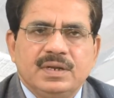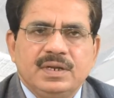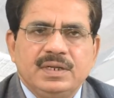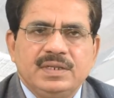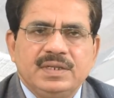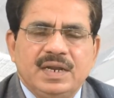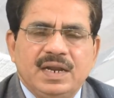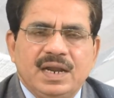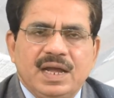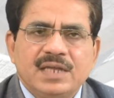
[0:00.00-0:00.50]

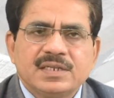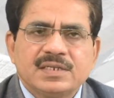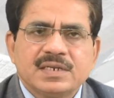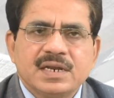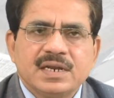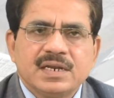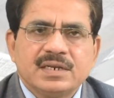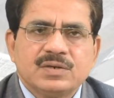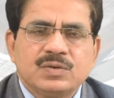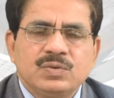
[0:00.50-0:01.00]
in the last
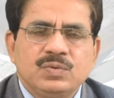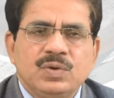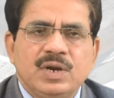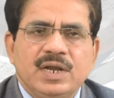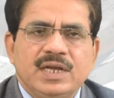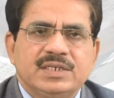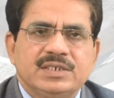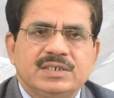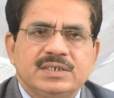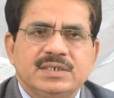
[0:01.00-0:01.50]
2
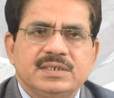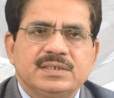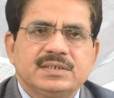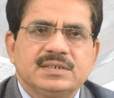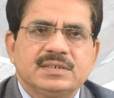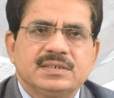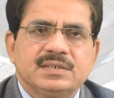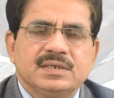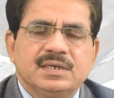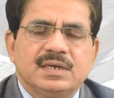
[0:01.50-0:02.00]

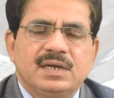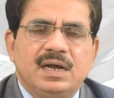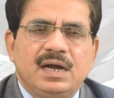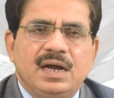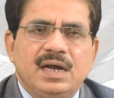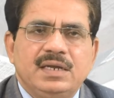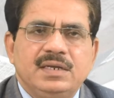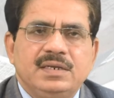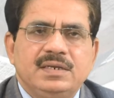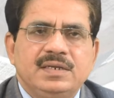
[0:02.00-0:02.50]
lectures,
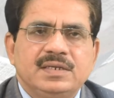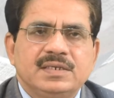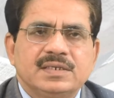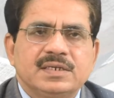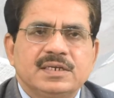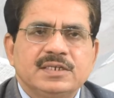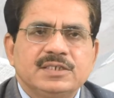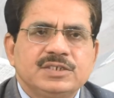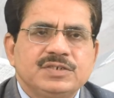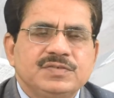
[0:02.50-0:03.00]
I
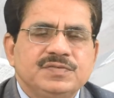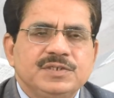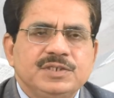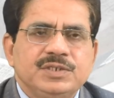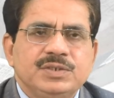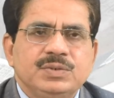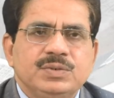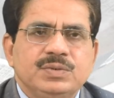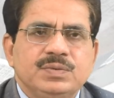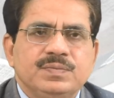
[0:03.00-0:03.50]
discussed with
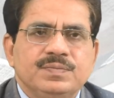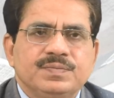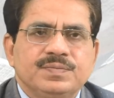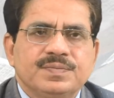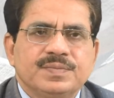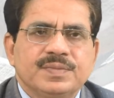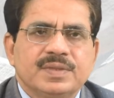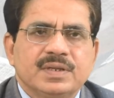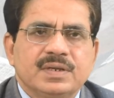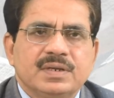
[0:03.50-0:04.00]
you
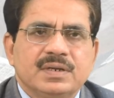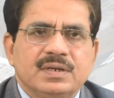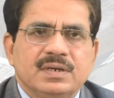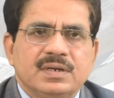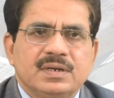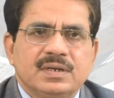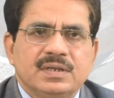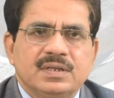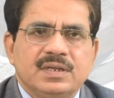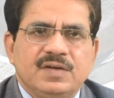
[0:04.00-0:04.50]

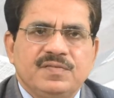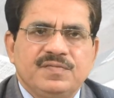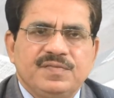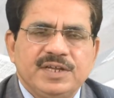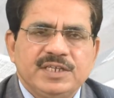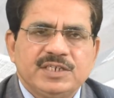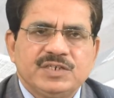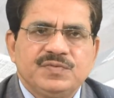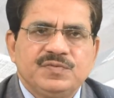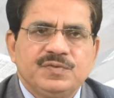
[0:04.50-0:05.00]
the
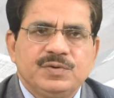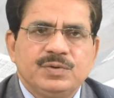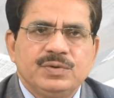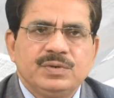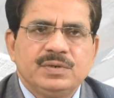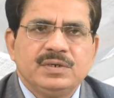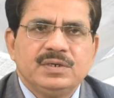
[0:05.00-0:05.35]
first 4,